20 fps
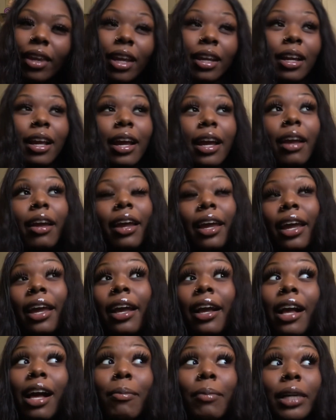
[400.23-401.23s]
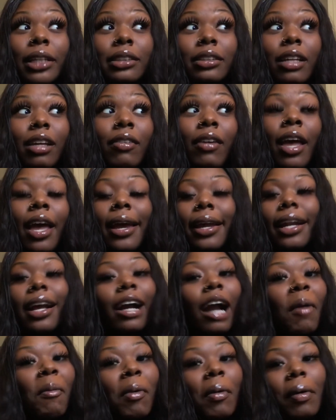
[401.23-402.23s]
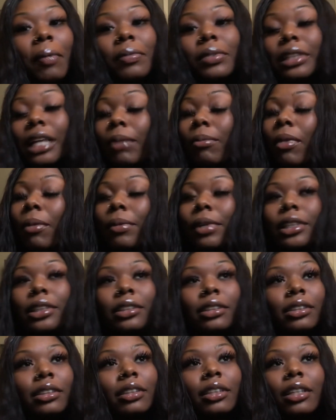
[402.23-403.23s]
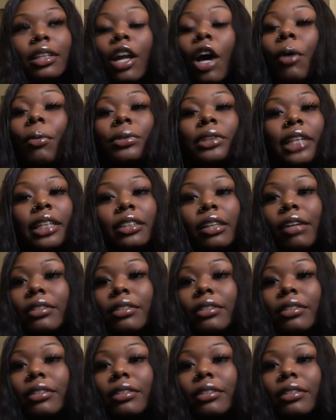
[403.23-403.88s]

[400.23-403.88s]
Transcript: and i had got my stuff and i called my mom was like mama this and I was texting.